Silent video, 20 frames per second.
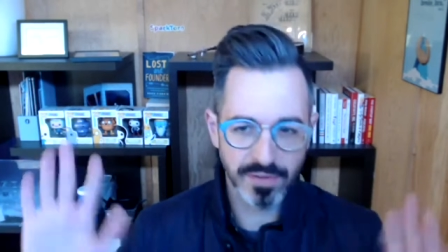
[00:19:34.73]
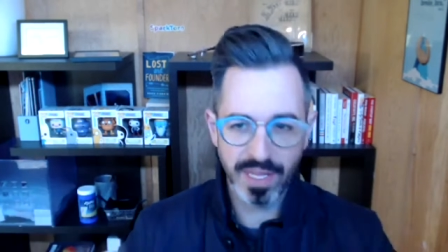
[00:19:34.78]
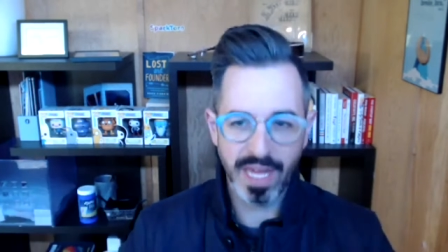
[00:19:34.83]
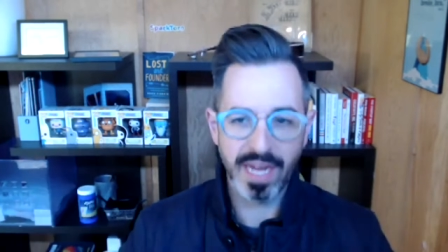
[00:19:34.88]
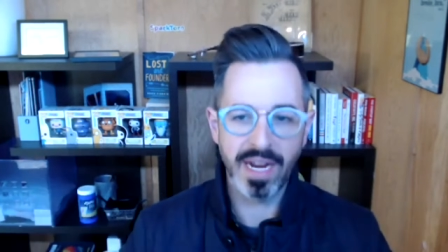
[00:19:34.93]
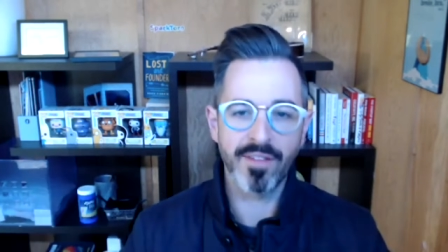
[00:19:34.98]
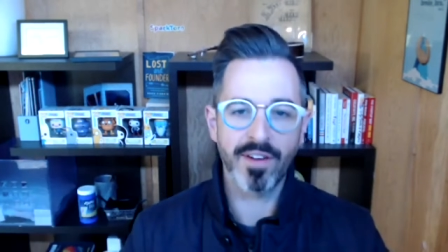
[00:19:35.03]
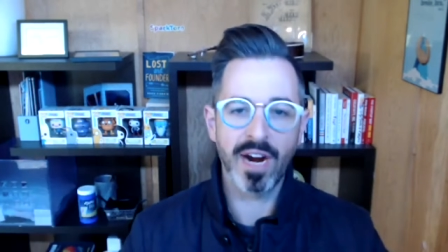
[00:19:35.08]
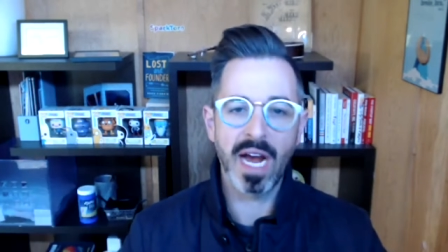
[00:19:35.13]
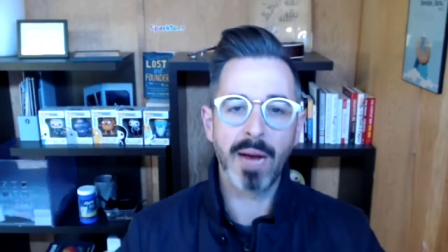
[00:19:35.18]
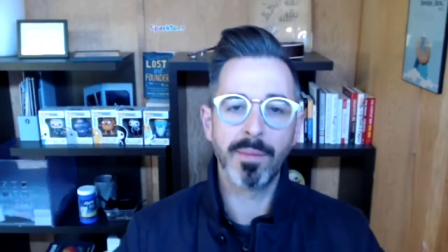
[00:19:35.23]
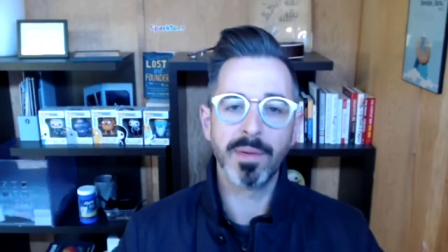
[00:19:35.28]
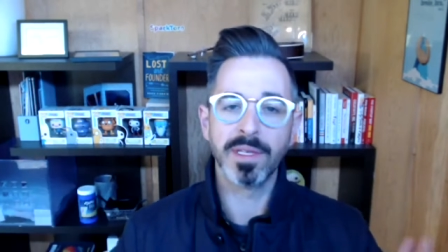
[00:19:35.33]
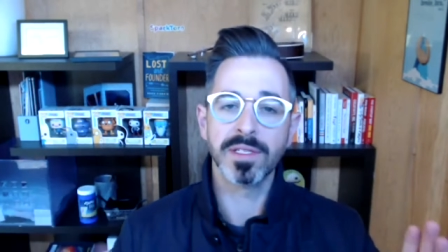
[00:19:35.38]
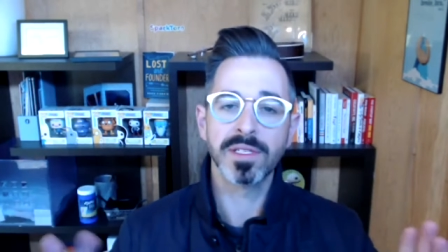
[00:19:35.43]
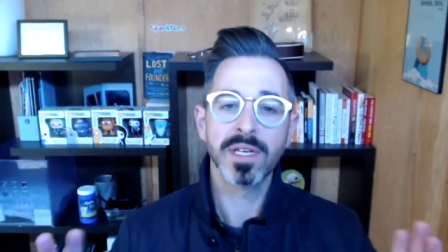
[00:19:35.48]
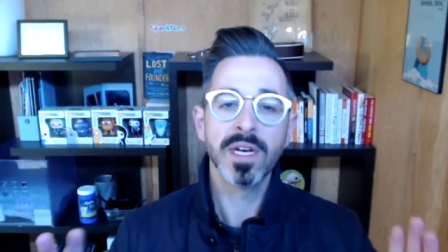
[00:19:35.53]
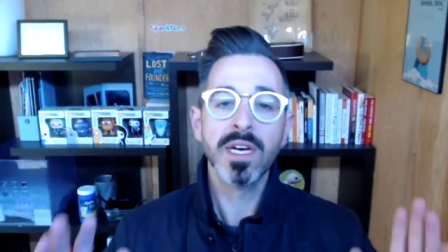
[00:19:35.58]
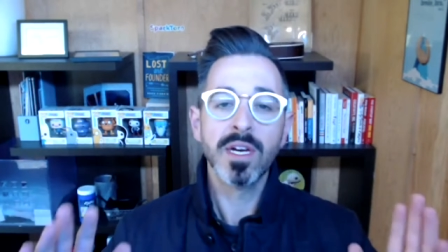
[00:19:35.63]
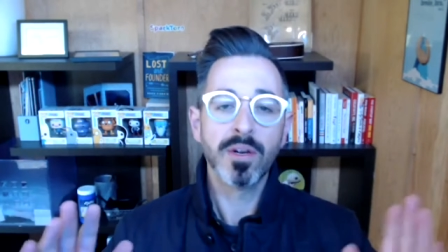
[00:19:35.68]
That never
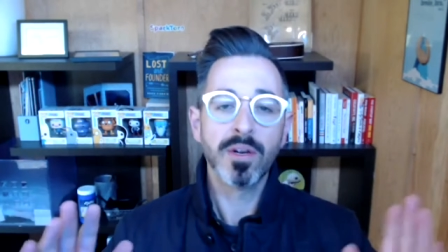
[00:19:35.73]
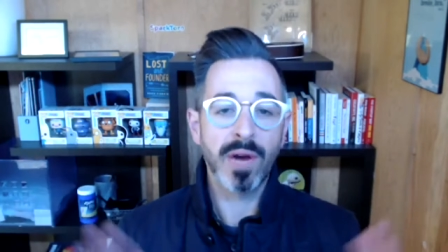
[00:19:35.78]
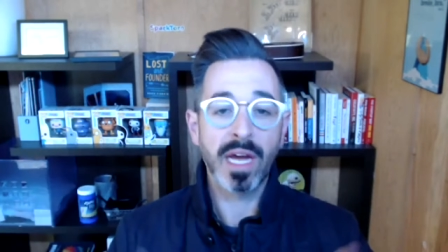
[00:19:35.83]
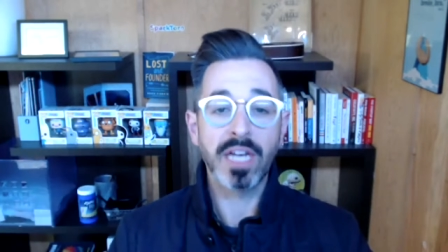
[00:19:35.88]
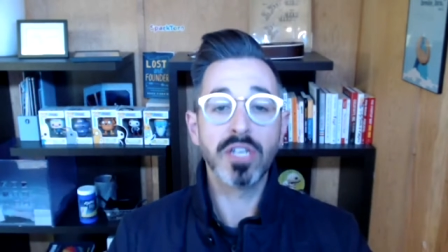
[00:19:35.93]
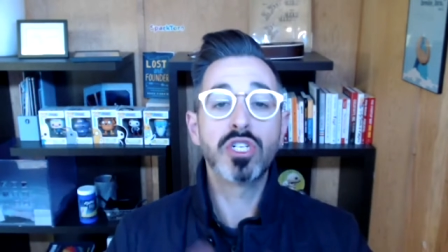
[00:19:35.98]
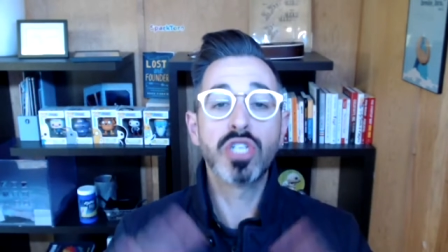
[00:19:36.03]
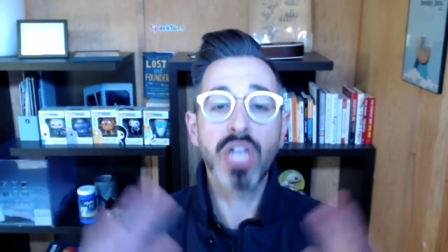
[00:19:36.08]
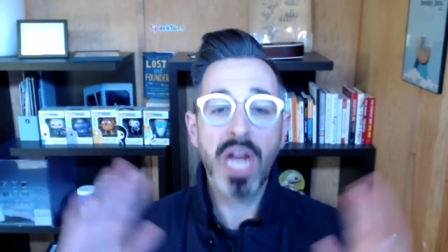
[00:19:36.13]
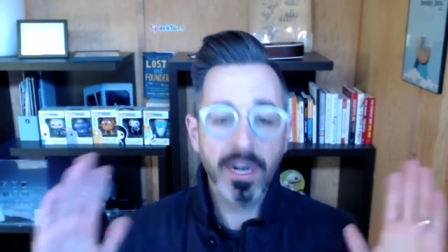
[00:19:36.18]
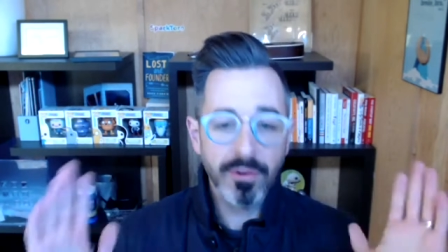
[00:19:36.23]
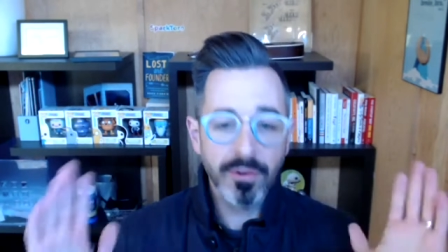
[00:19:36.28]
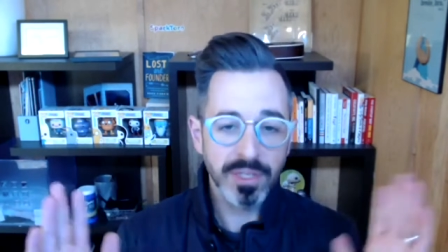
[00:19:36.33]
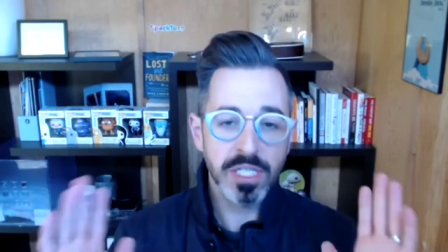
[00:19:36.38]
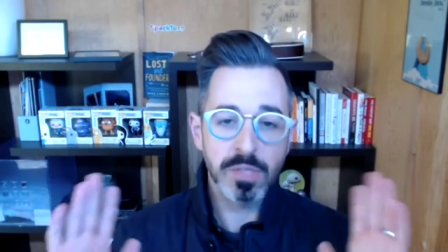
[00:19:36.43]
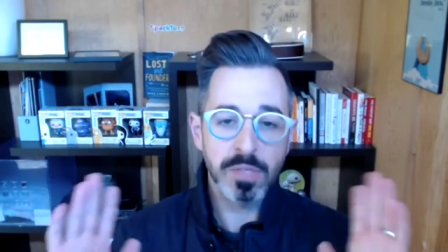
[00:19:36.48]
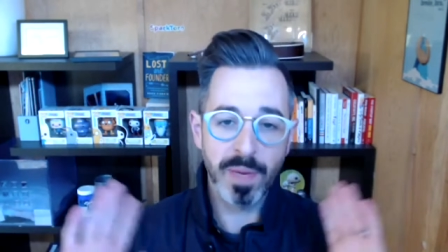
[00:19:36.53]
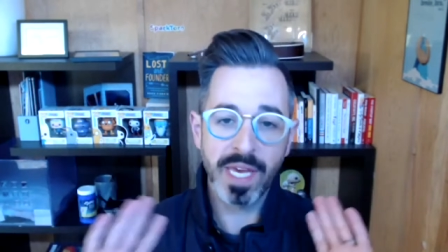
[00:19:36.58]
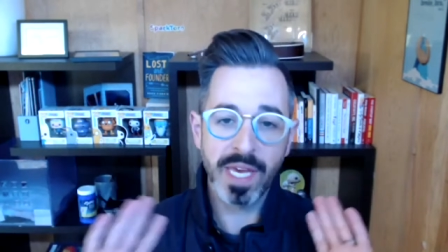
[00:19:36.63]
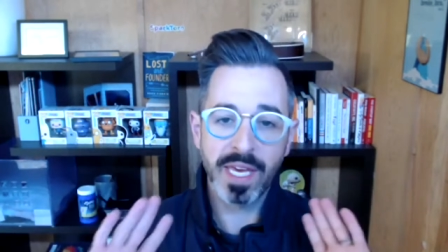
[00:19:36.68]
happens, right? Generally
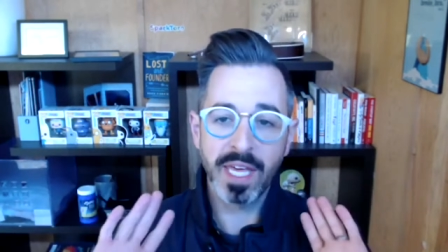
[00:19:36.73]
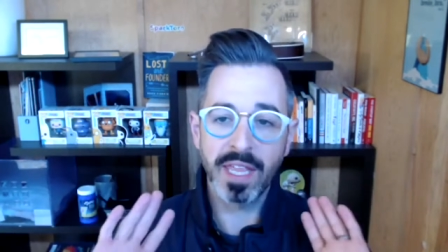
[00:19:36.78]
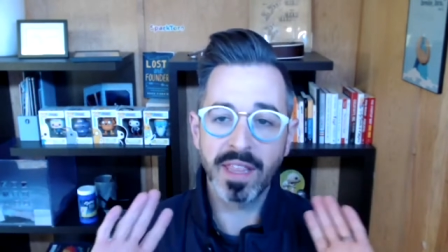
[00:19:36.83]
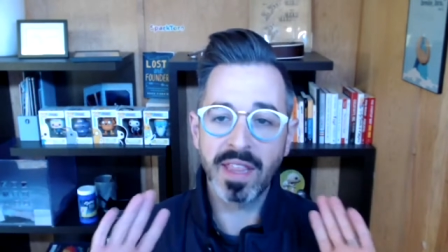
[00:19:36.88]
speaking,